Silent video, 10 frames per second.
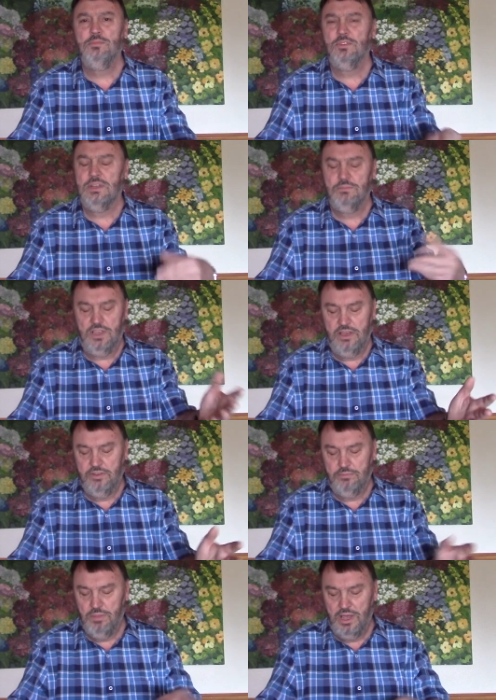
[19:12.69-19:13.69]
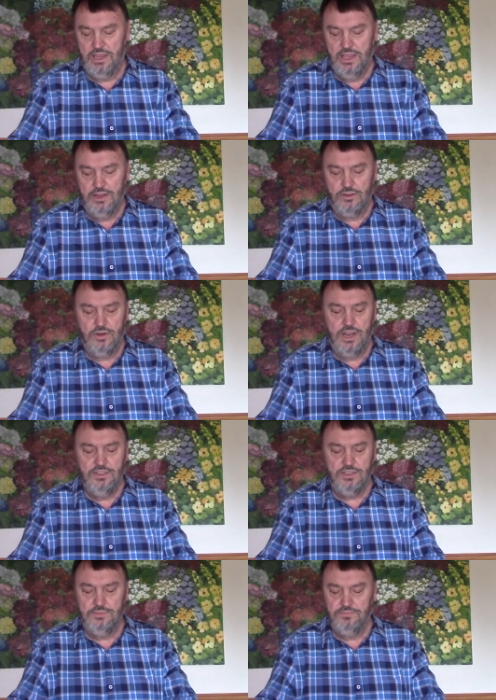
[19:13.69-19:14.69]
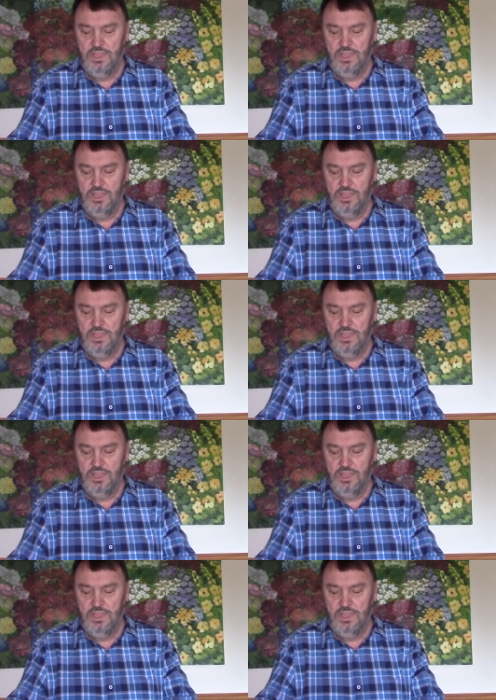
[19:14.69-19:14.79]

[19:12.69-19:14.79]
it because I'm covered by grace,